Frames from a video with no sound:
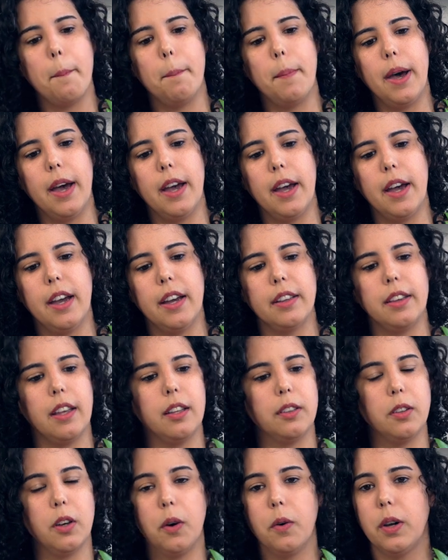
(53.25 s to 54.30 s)
But
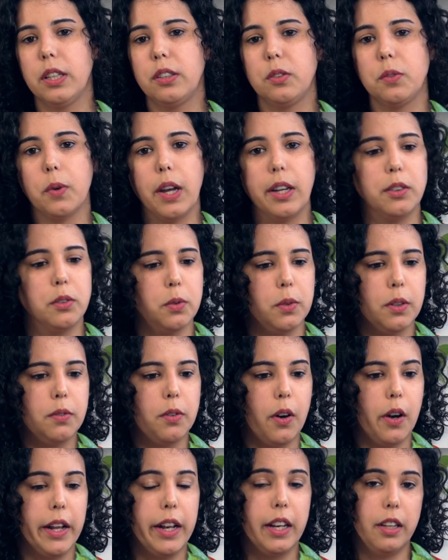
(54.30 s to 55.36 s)
as always, try to
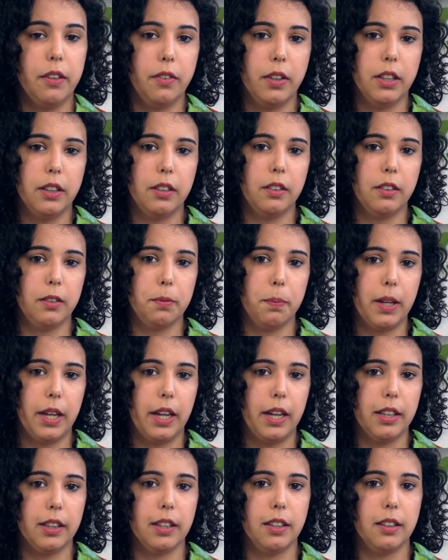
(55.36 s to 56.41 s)
avoid leaving this
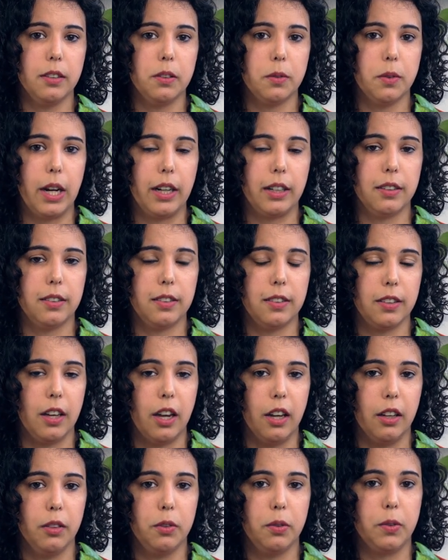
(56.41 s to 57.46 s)
plant in direct
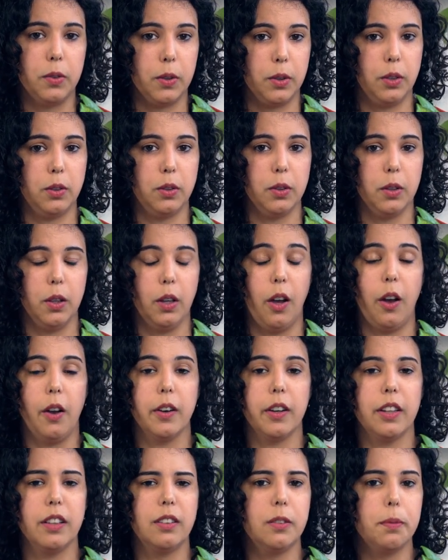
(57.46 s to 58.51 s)
sun for too
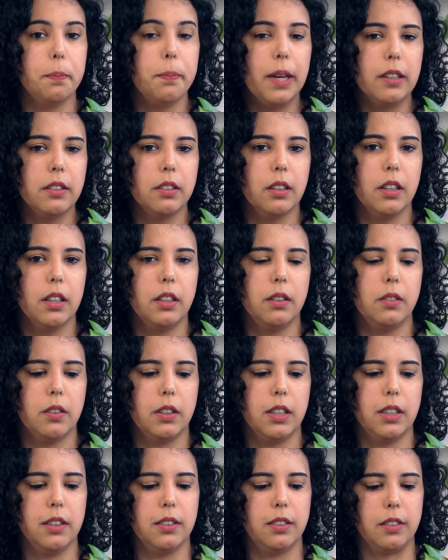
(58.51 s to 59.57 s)
long, especially
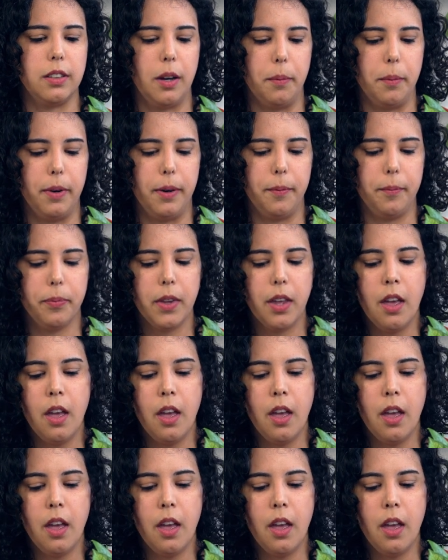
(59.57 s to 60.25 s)
during the summer.